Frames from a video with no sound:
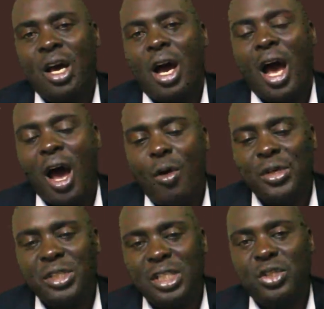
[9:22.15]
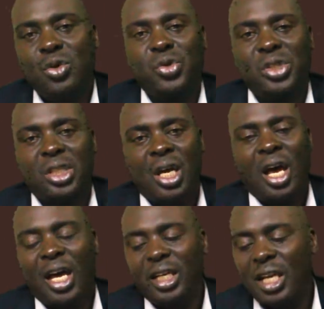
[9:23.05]
How is it used?
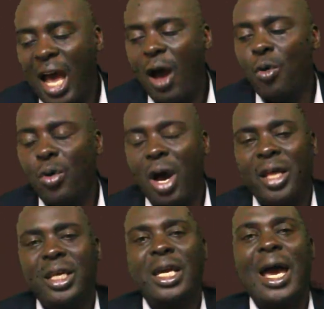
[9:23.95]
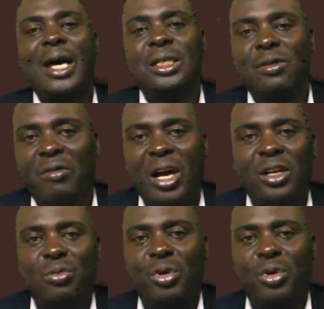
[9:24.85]
And how are they adding value?